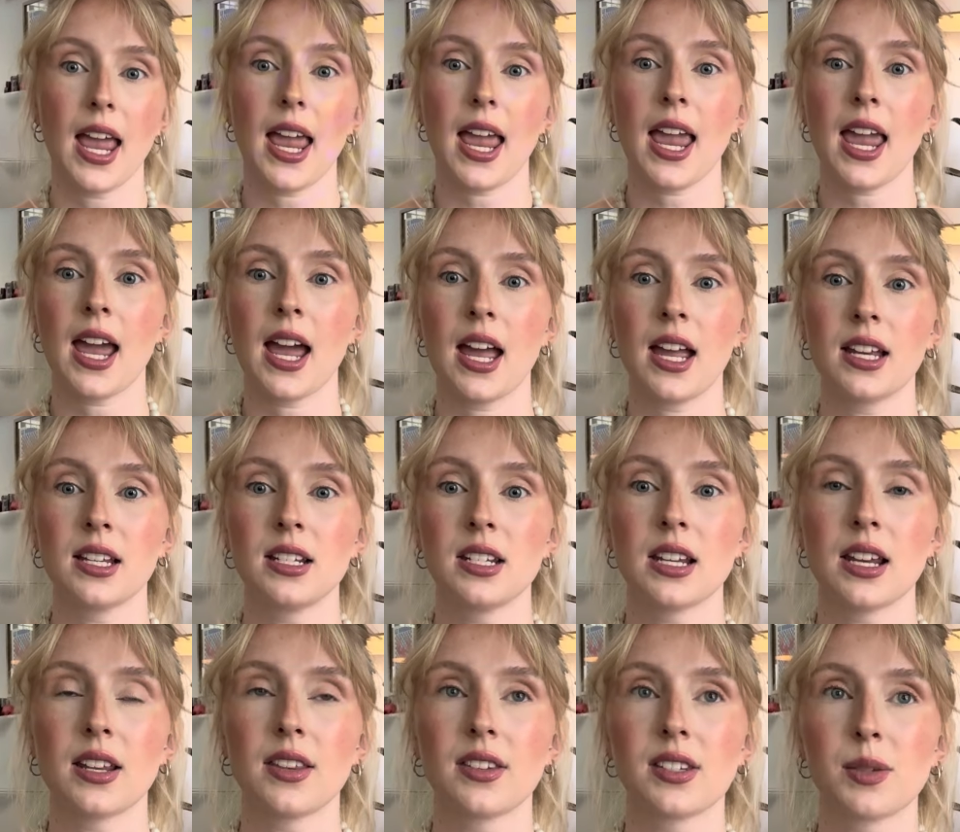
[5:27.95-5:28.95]

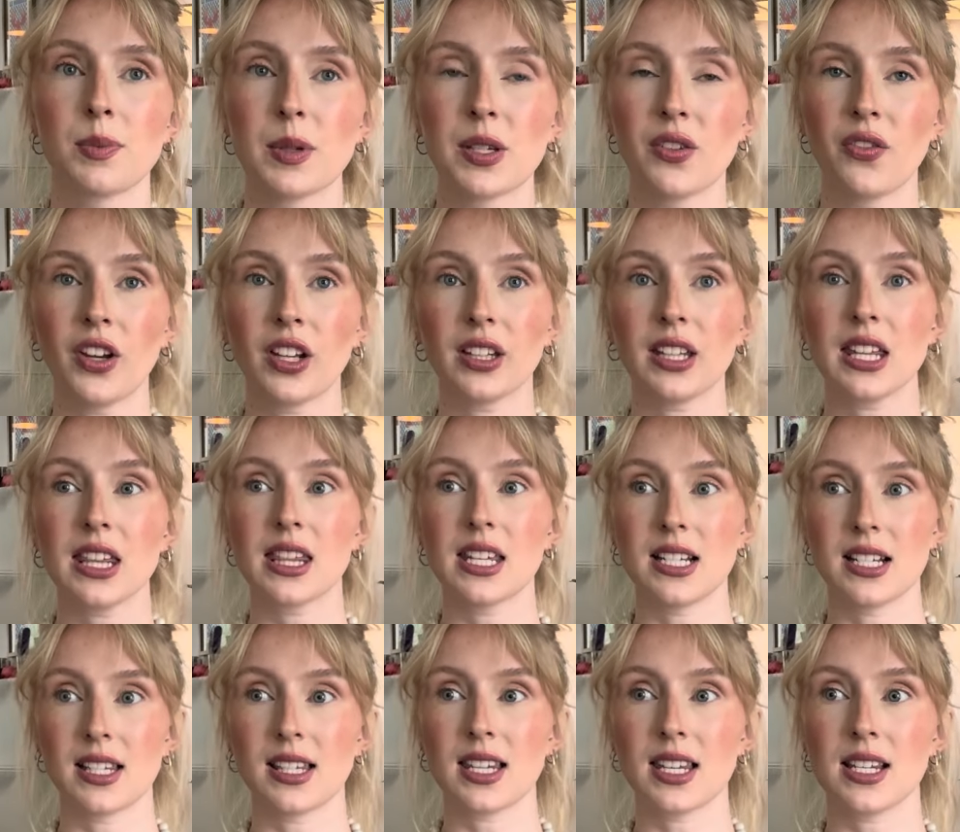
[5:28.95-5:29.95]
and specifically
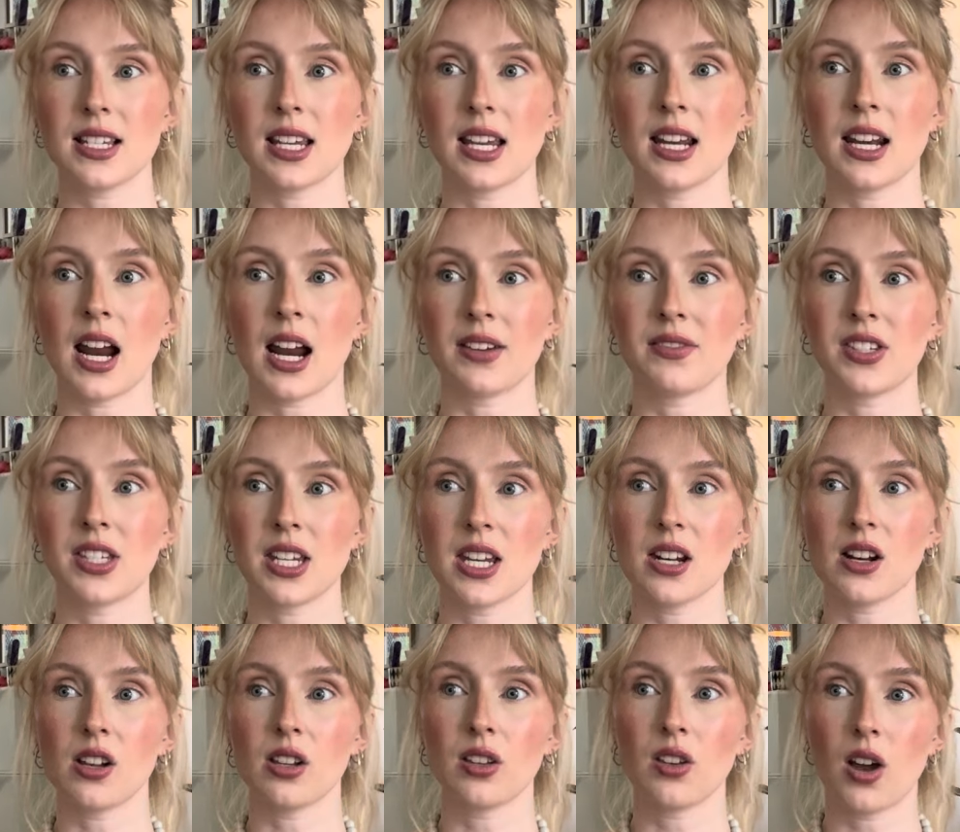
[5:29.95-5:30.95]
this season, I've
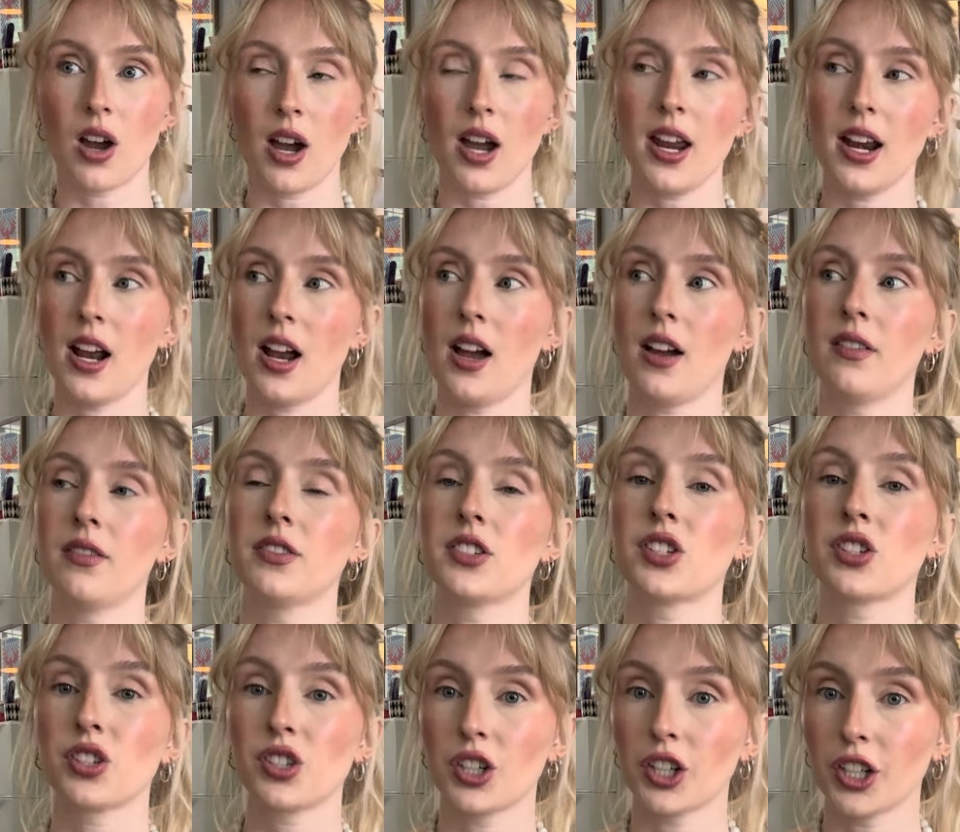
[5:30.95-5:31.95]
seen a lot of
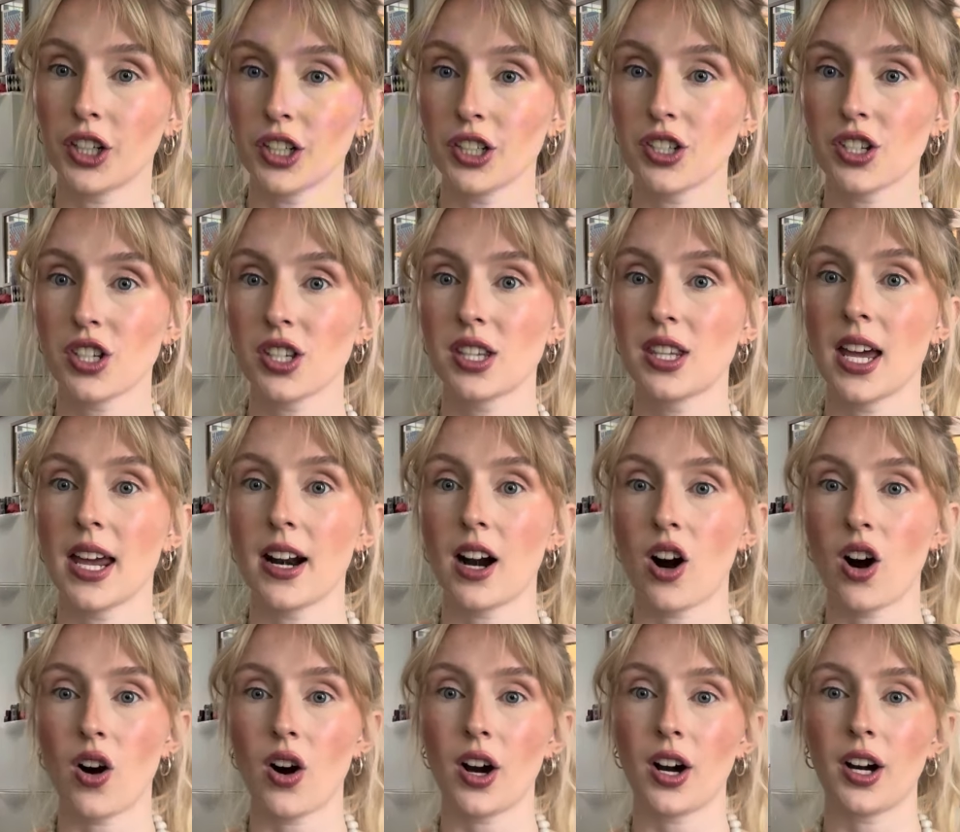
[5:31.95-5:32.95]
skirts that
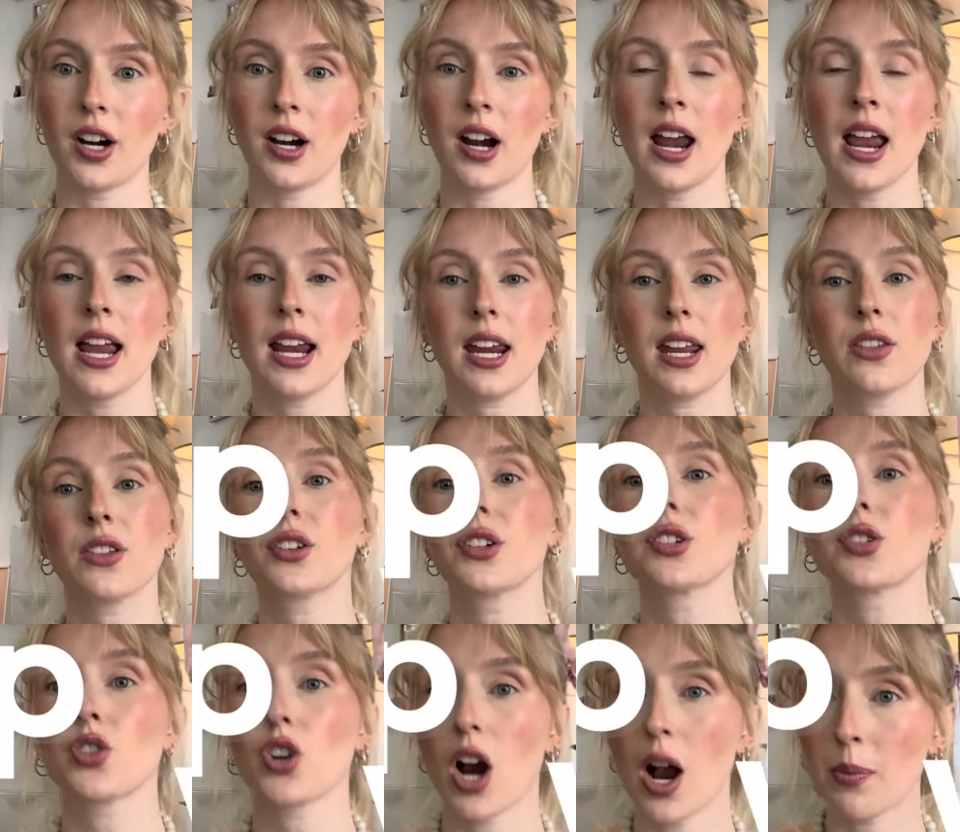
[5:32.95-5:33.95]
are either
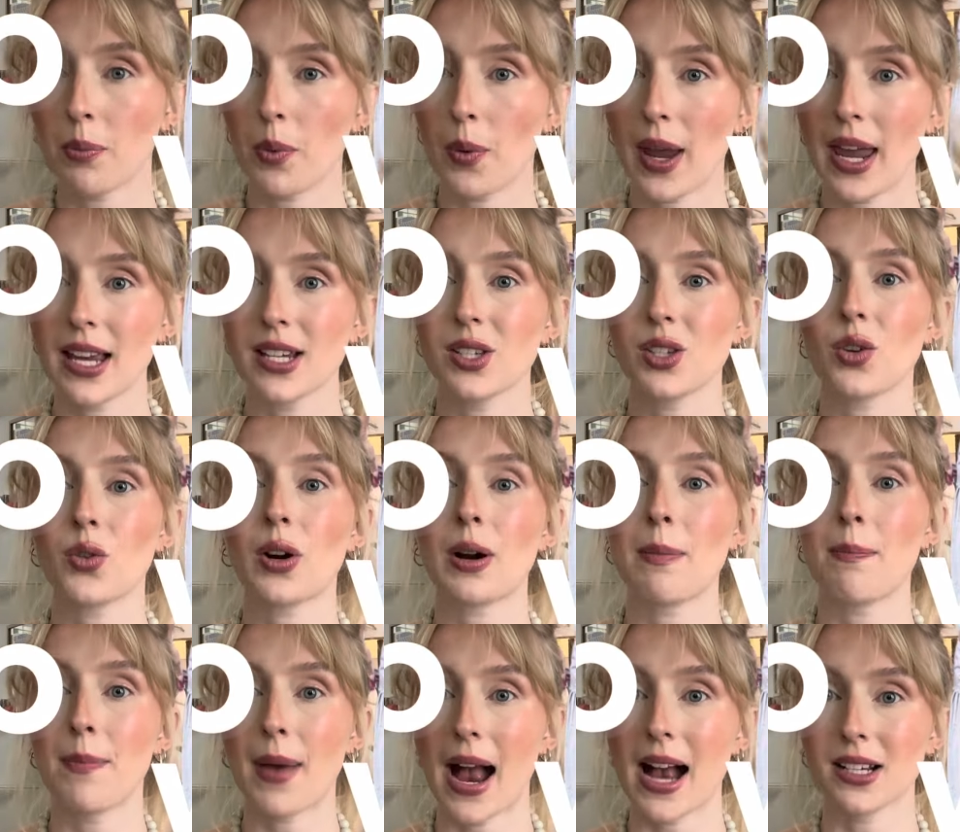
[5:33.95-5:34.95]
a drop waist or
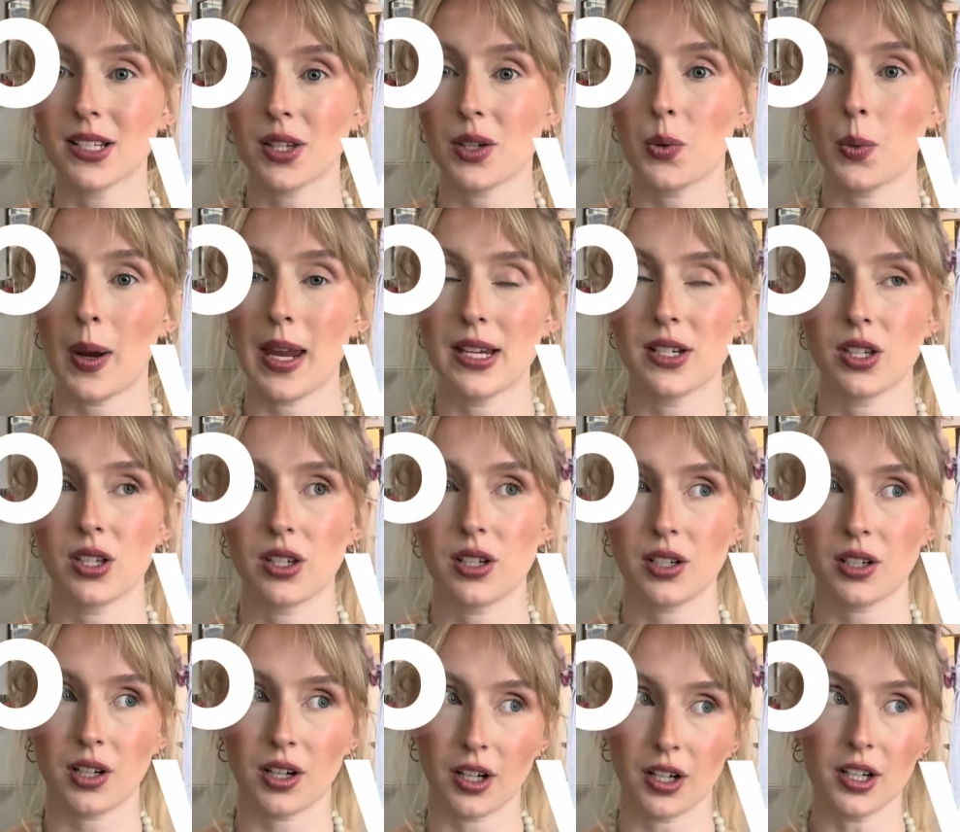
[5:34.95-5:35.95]
a basque
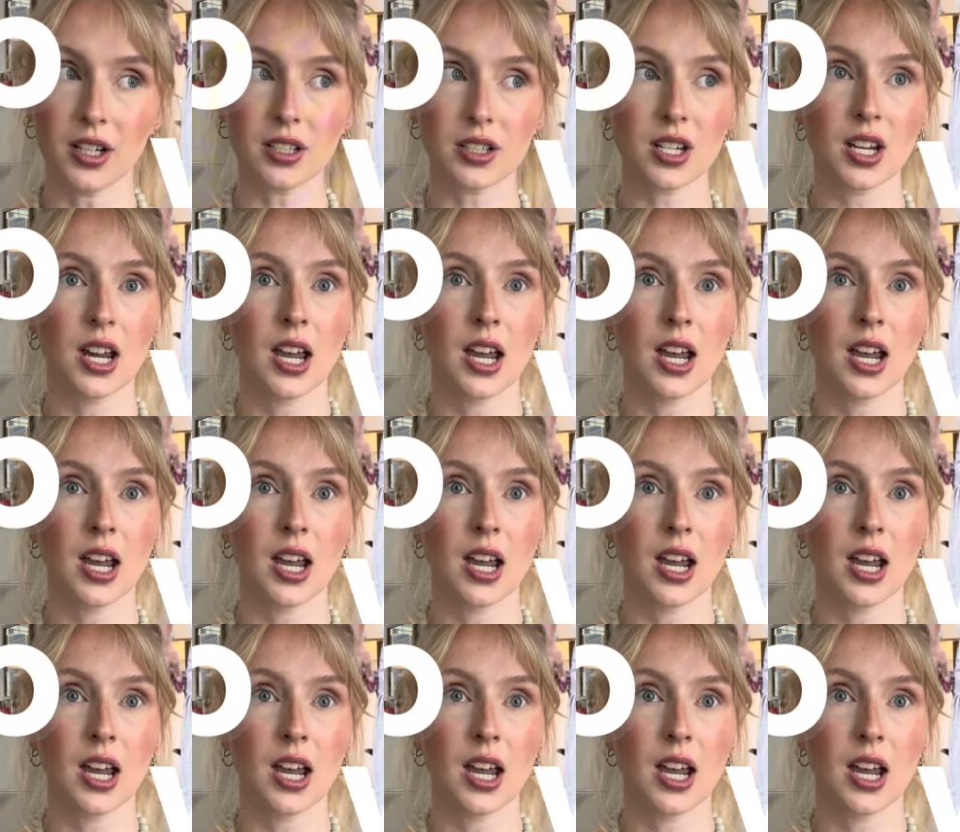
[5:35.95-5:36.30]
waist skirt.